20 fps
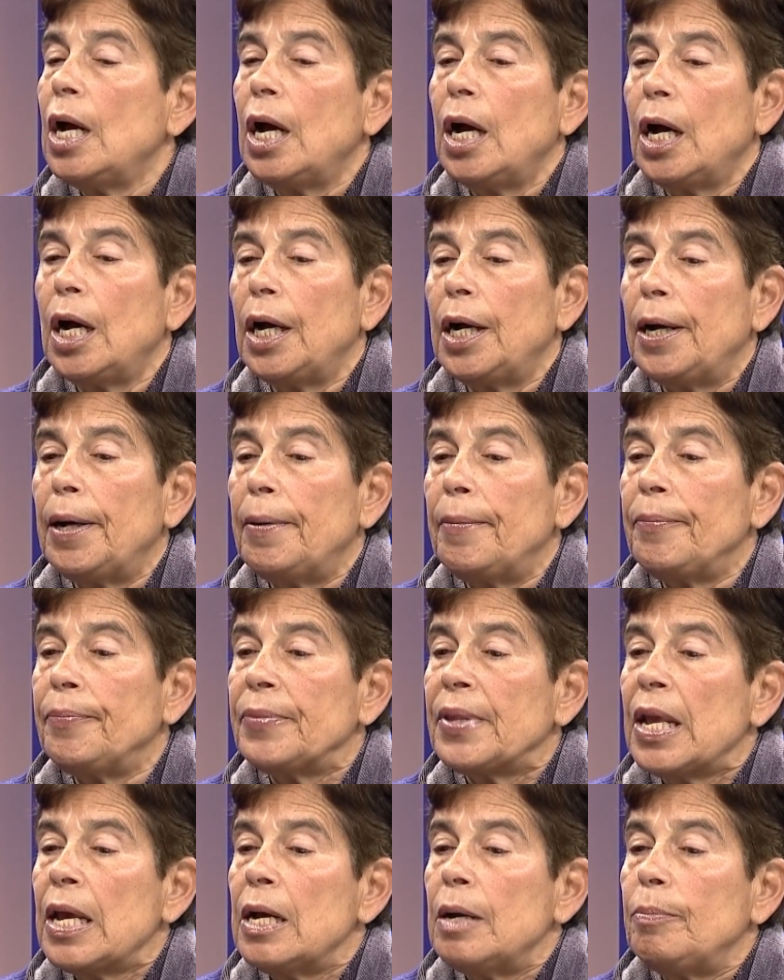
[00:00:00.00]

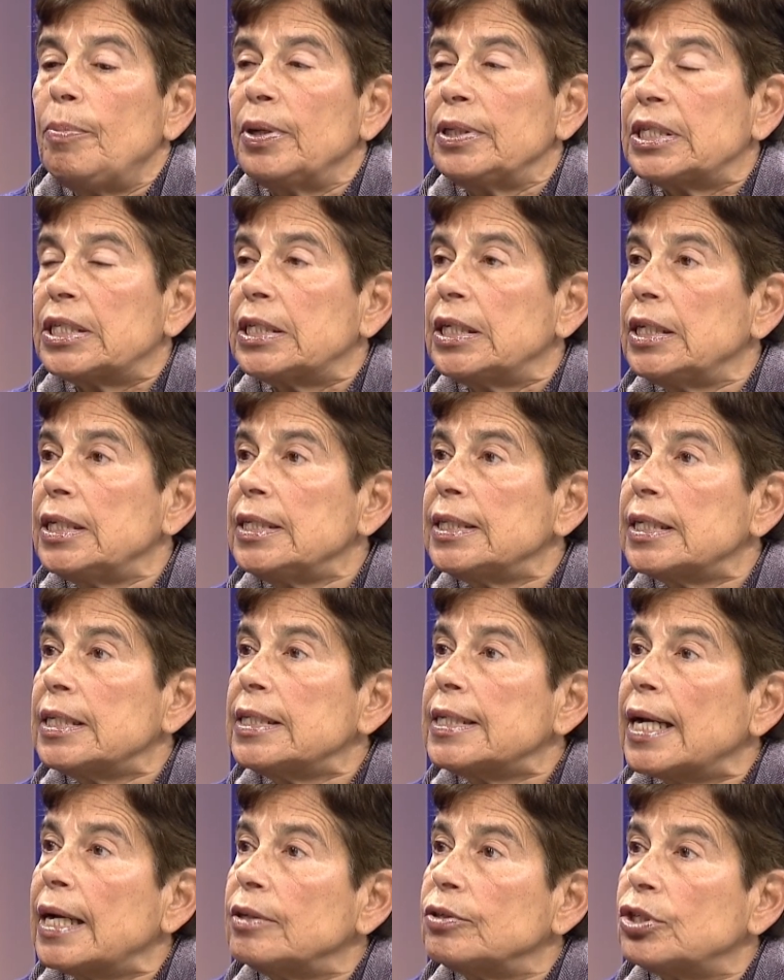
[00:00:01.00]
But cities and
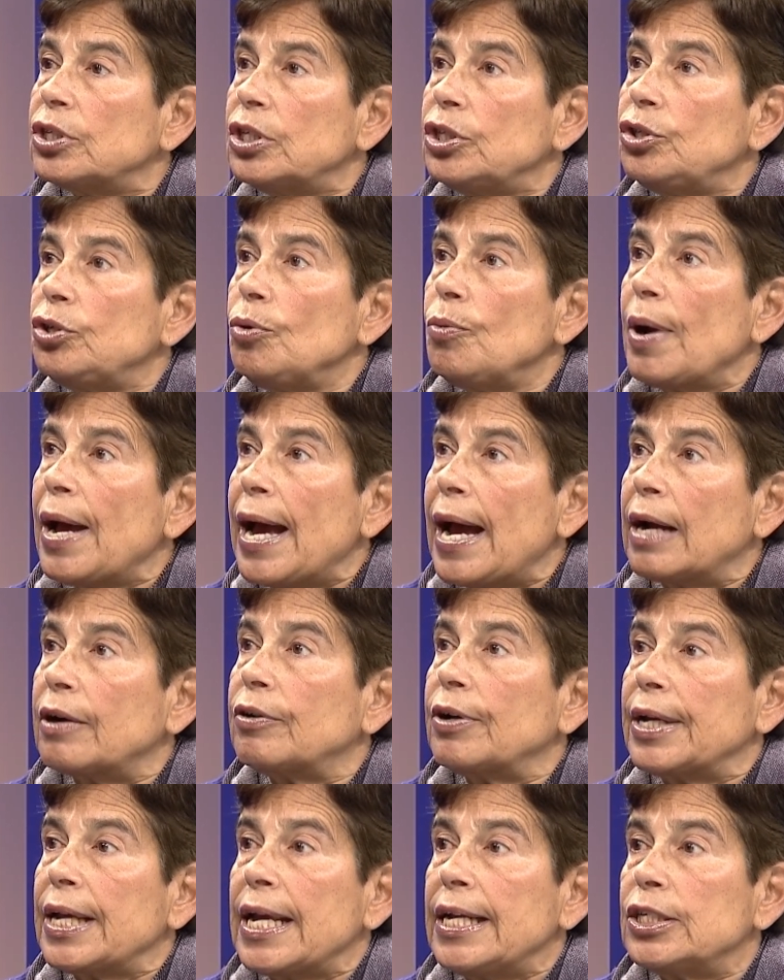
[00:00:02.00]
towns that do
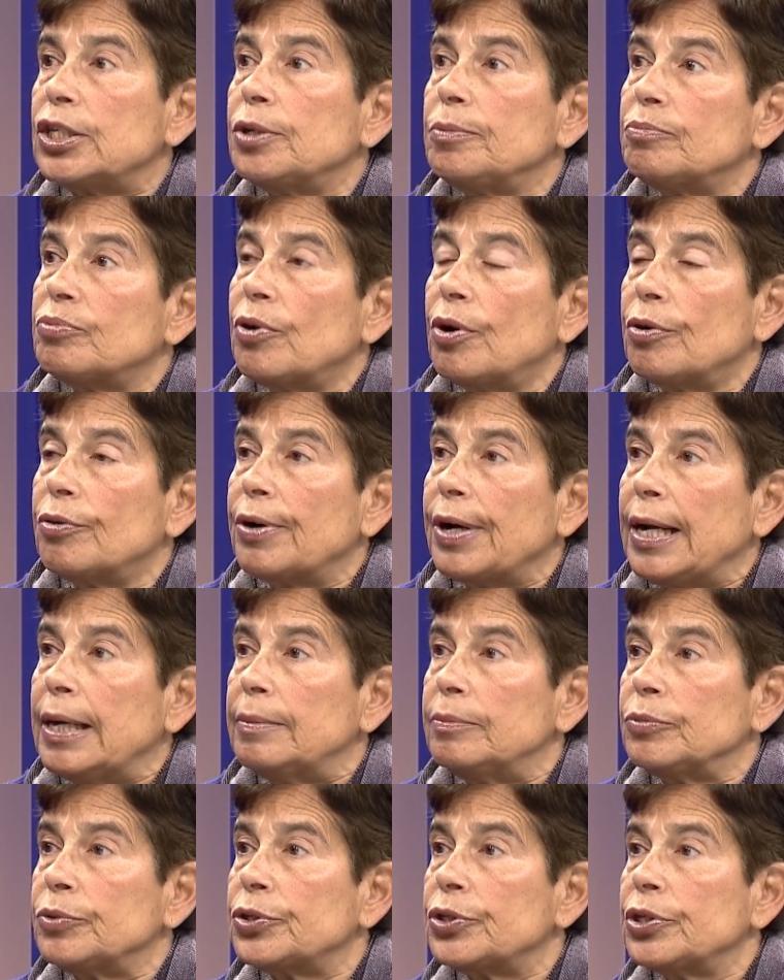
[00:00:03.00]
aggregation
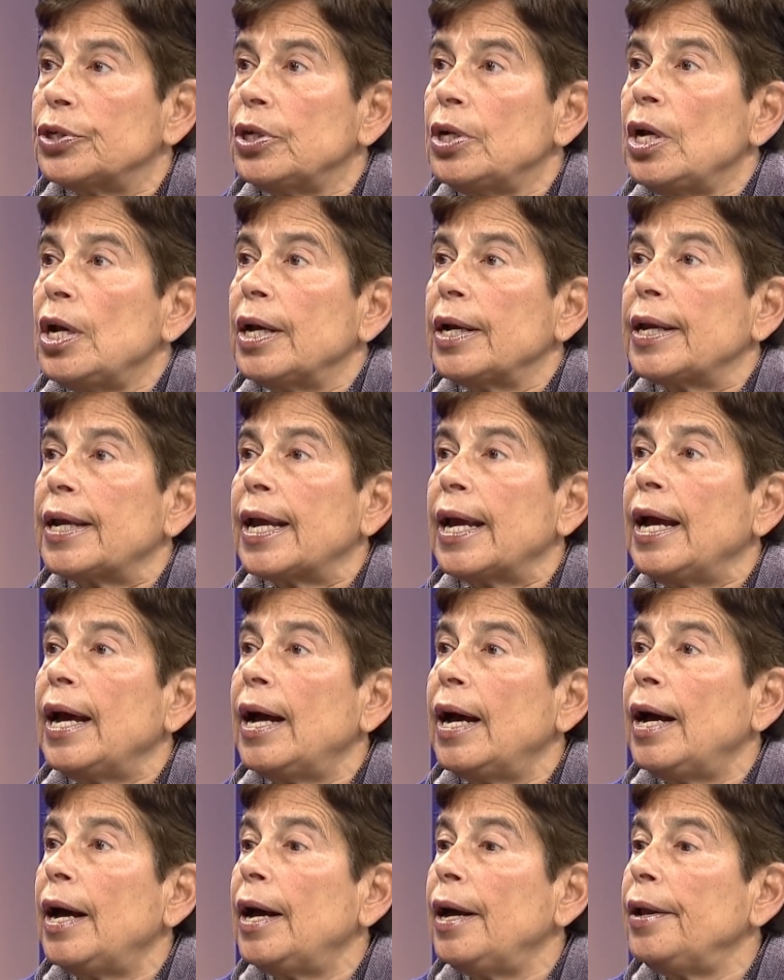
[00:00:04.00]
programs
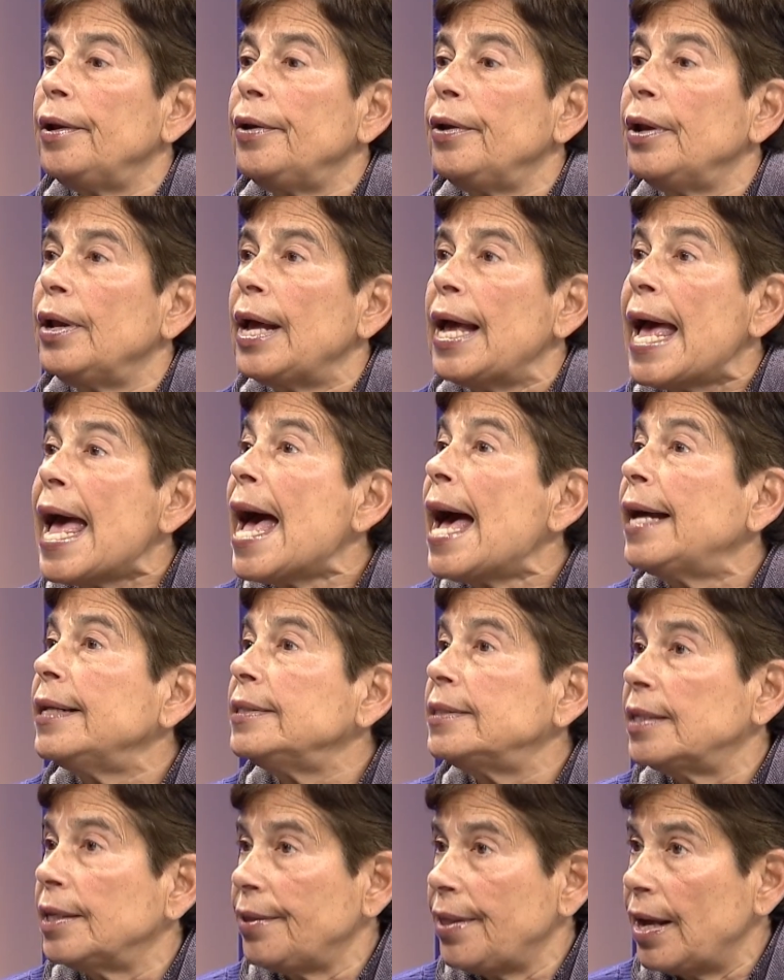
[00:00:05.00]
can
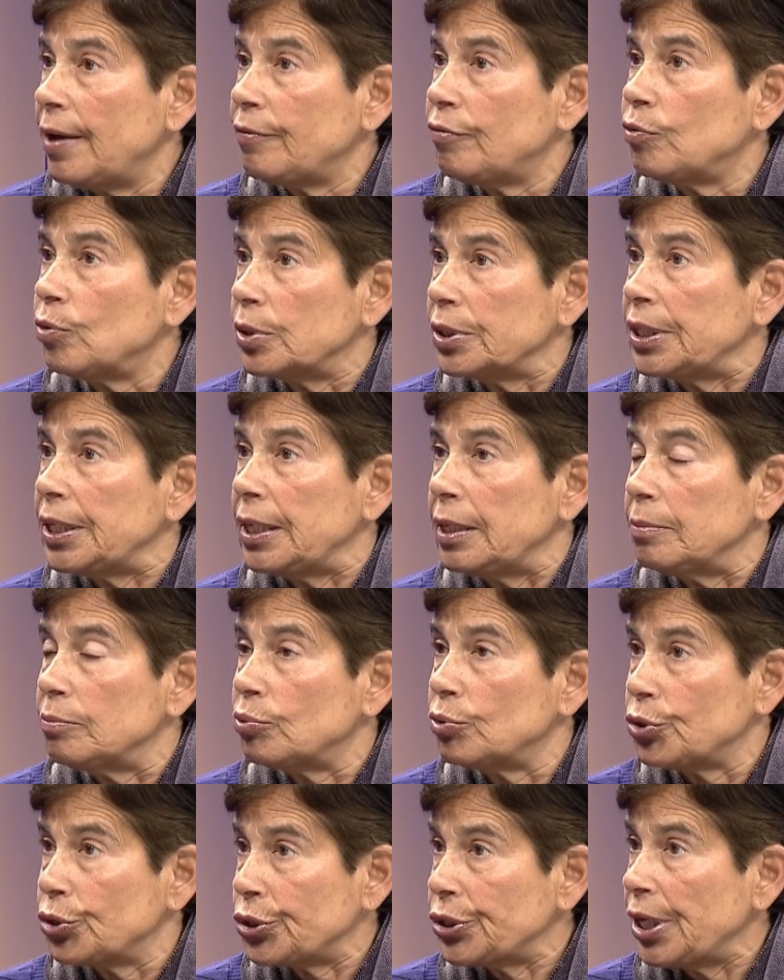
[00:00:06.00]
add to that
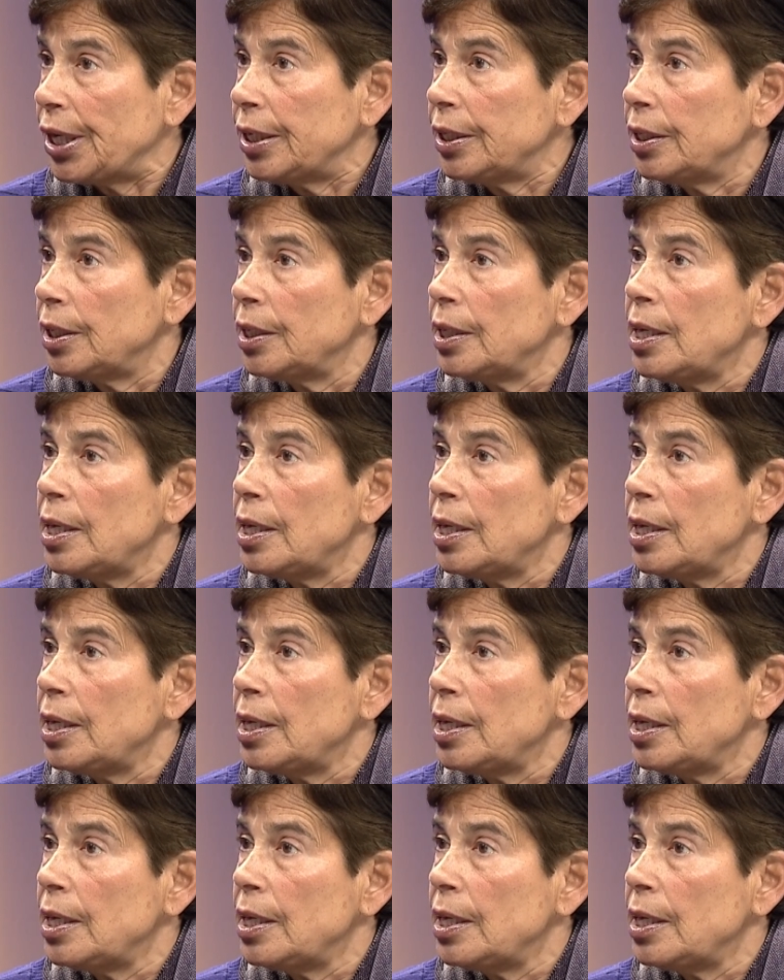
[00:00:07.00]
14%.